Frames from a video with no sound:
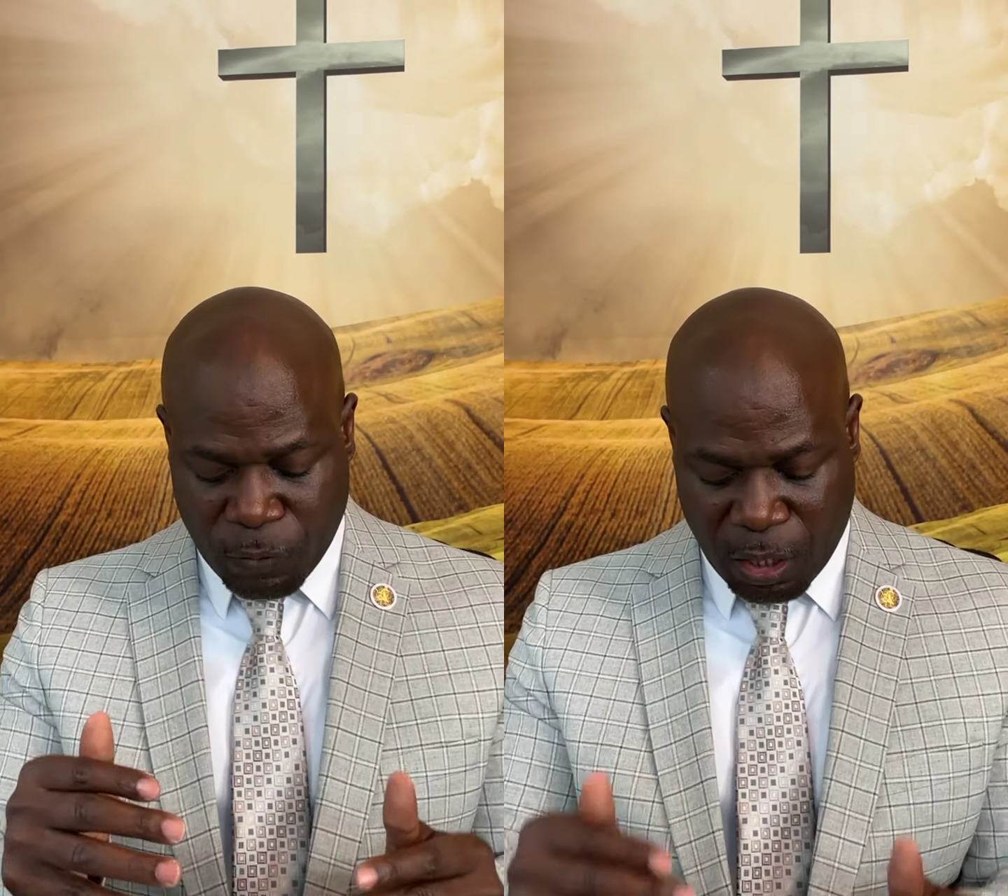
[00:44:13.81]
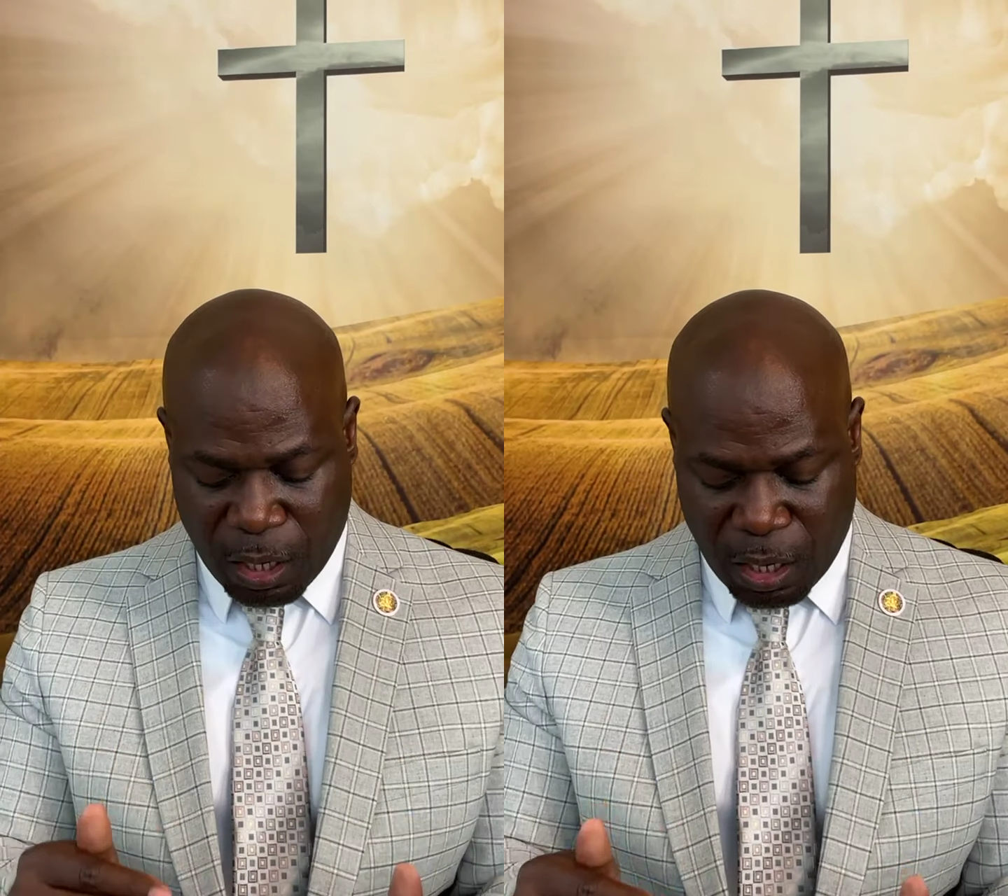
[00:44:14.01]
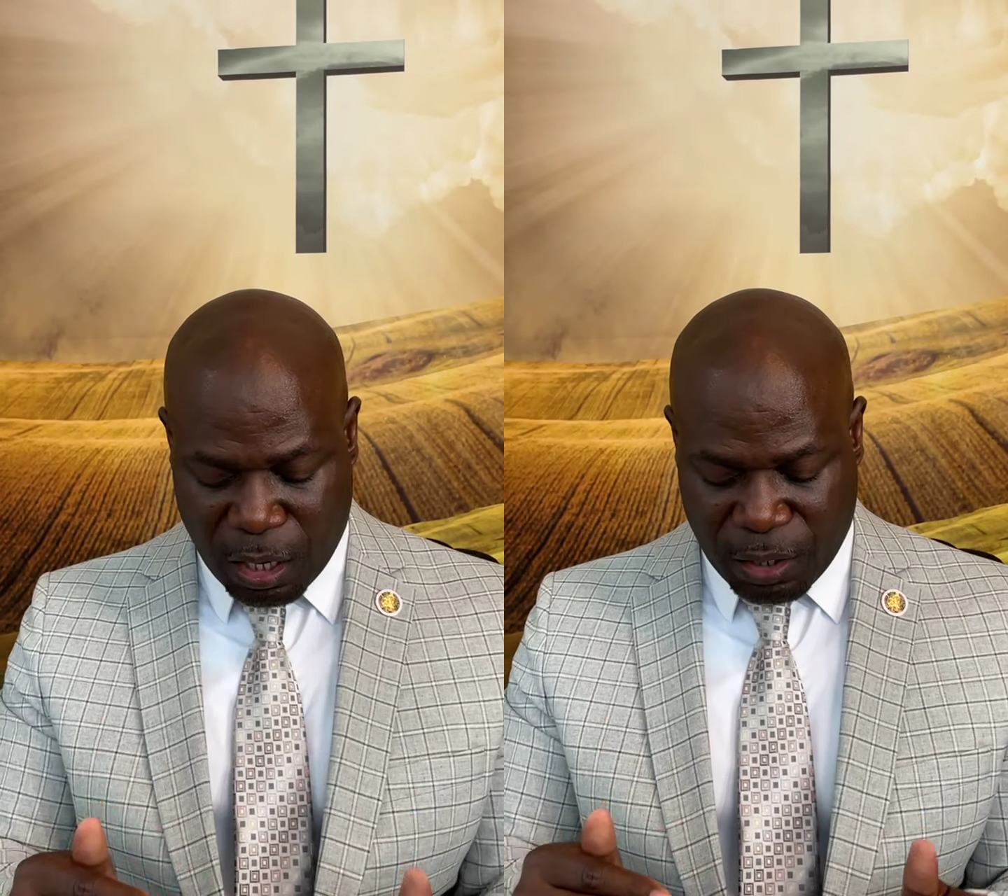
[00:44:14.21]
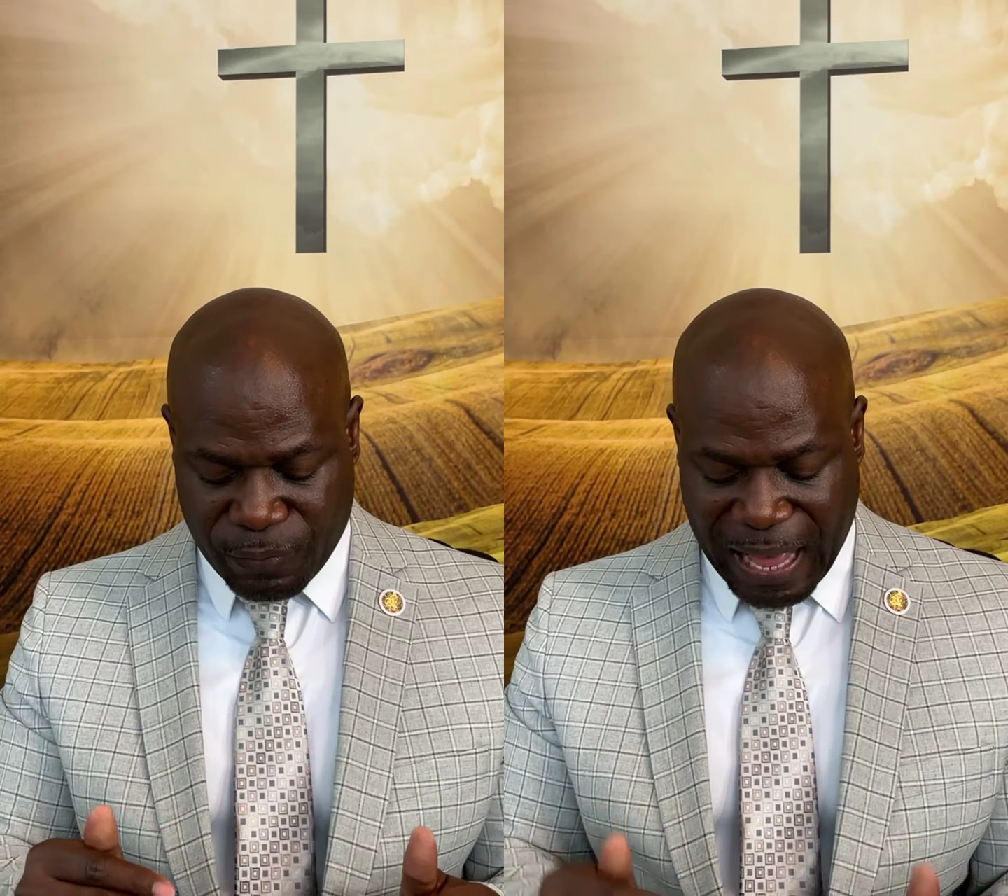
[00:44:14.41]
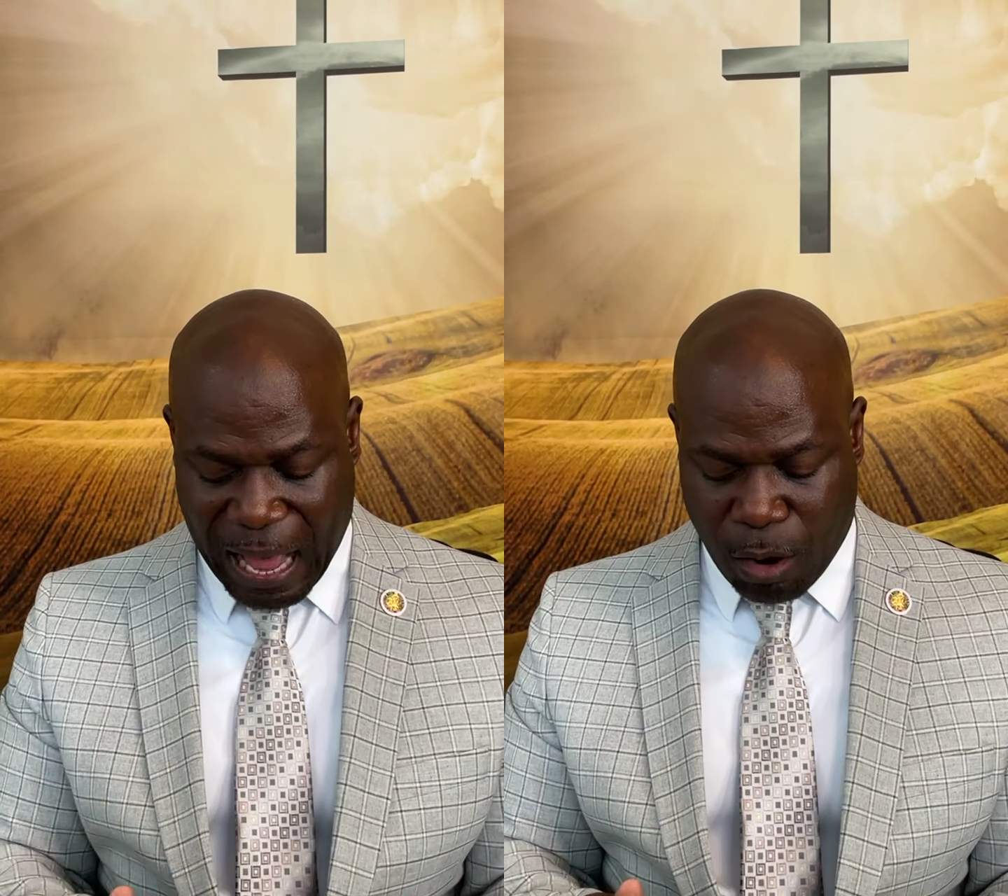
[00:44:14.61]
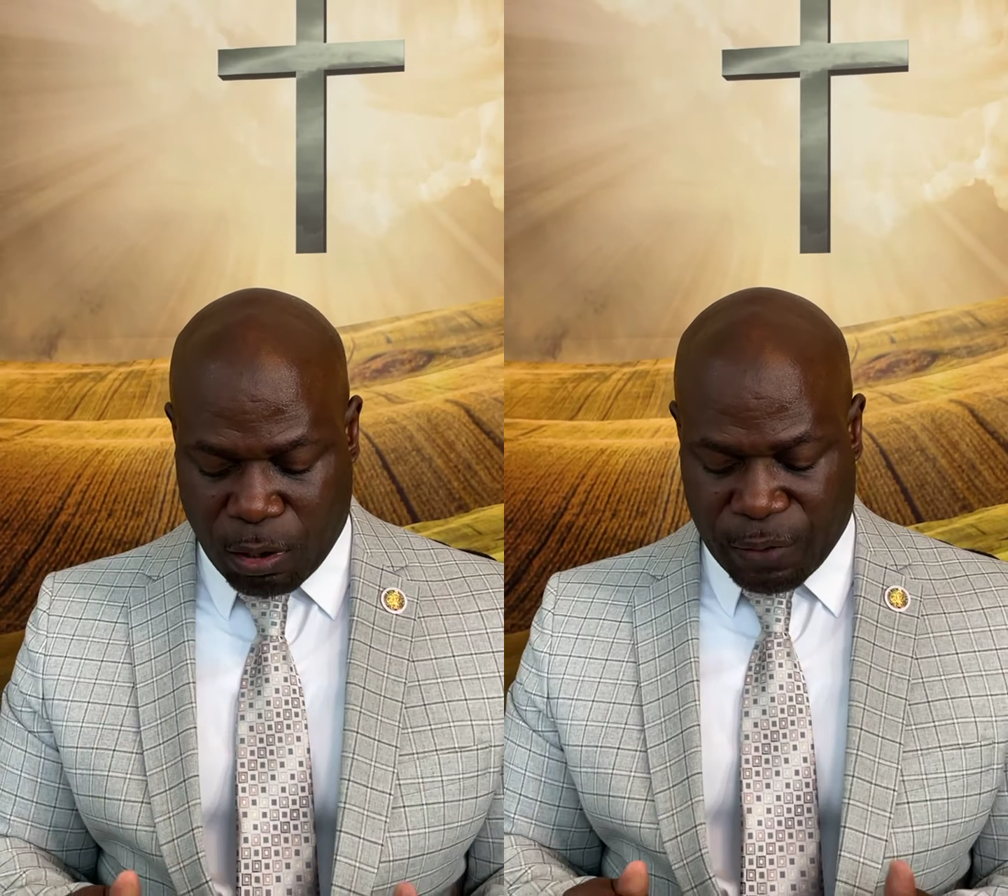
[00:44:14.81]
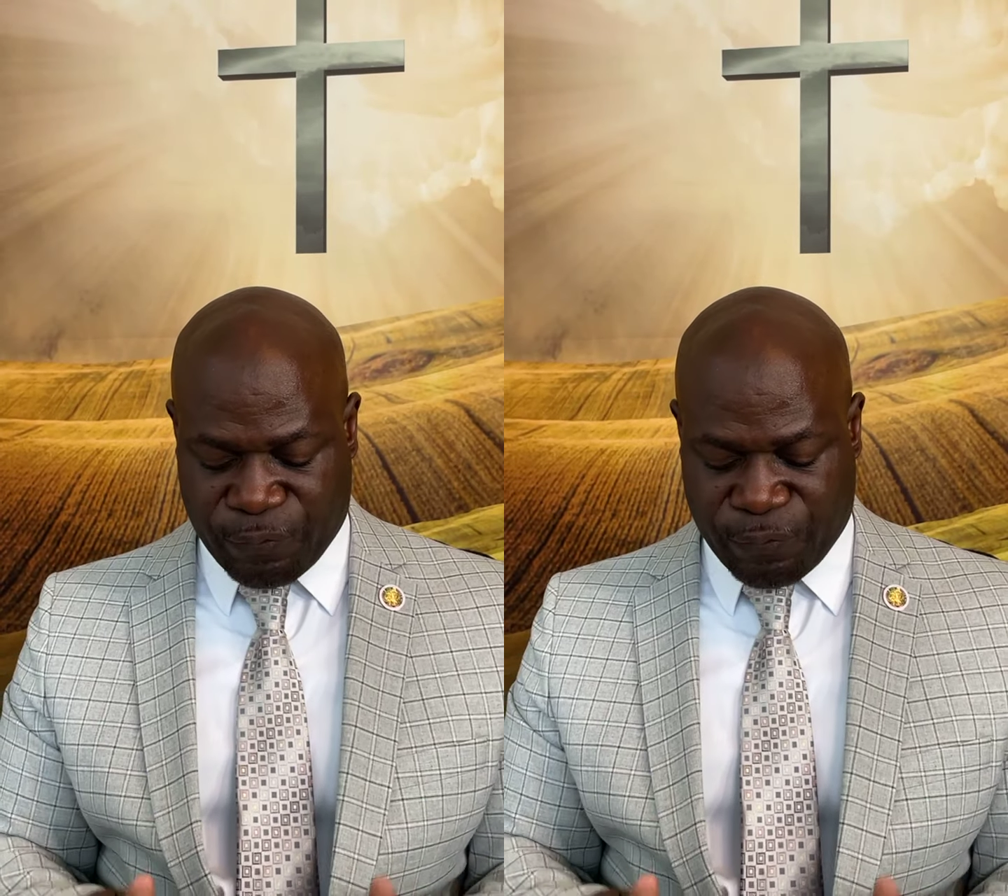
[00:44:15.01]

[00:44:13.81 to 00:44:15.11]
of our